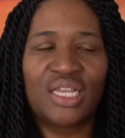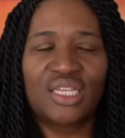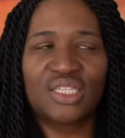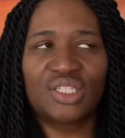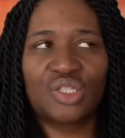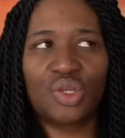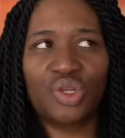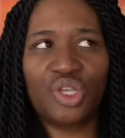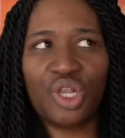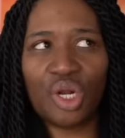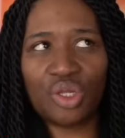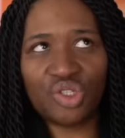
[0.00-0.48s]

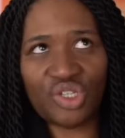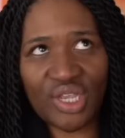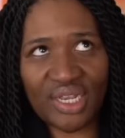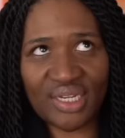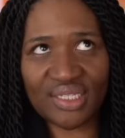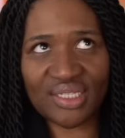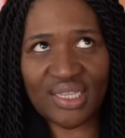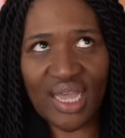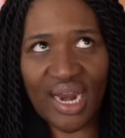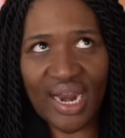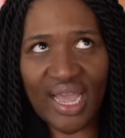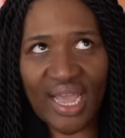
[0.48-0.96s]
So, you know,
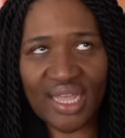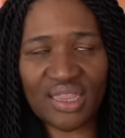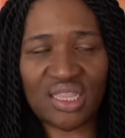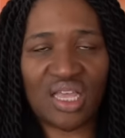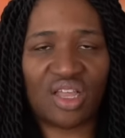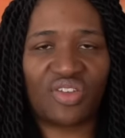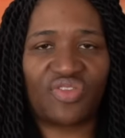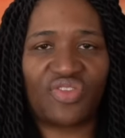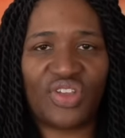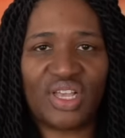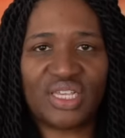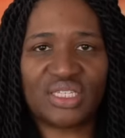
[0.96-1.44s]
Jadis kind of had
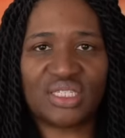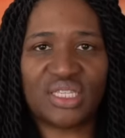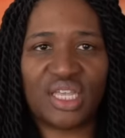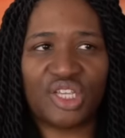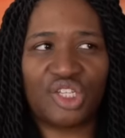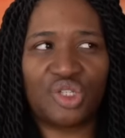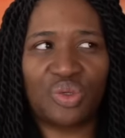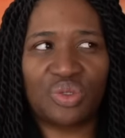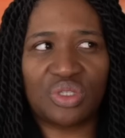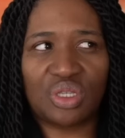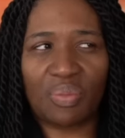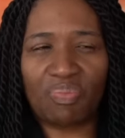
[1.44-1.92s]
that face
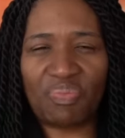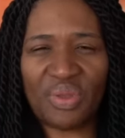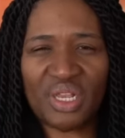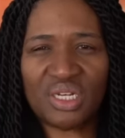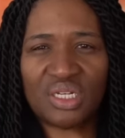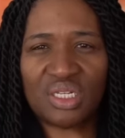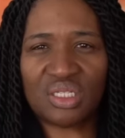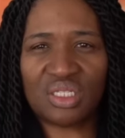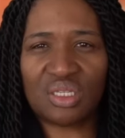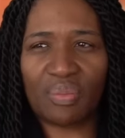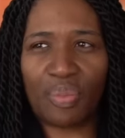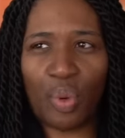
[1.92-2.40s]
like she was a
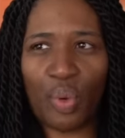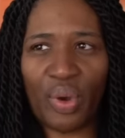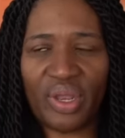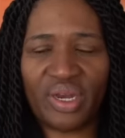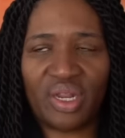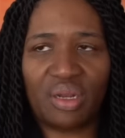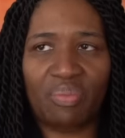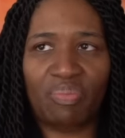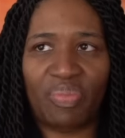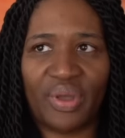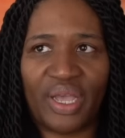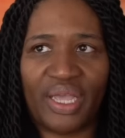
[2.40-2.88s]
bit
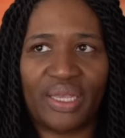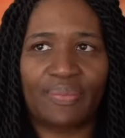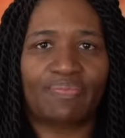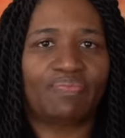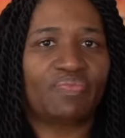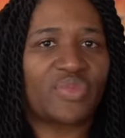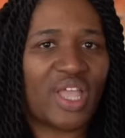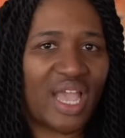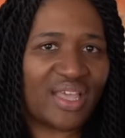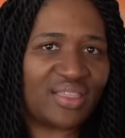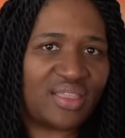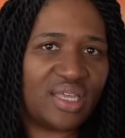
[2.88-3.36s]
disappointed, but
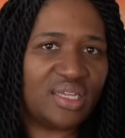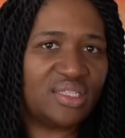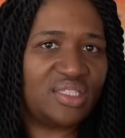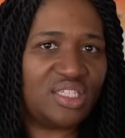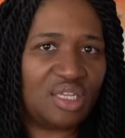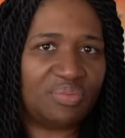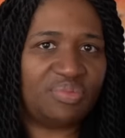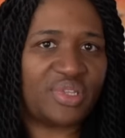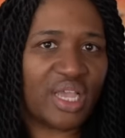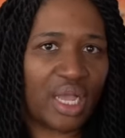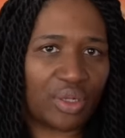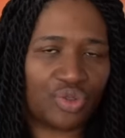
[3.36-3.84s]
I think
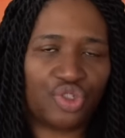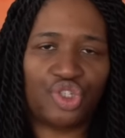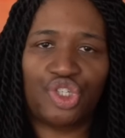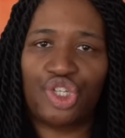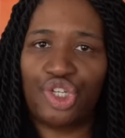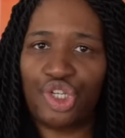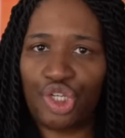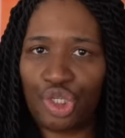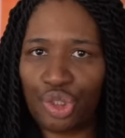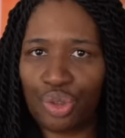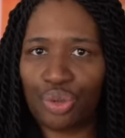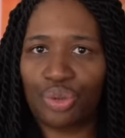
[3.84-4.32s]
deep down
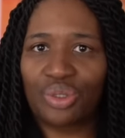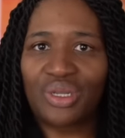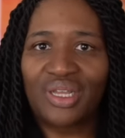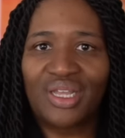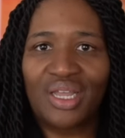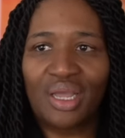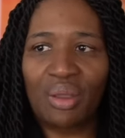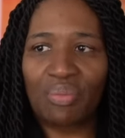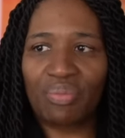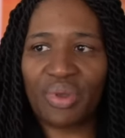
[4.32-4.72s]
she knew.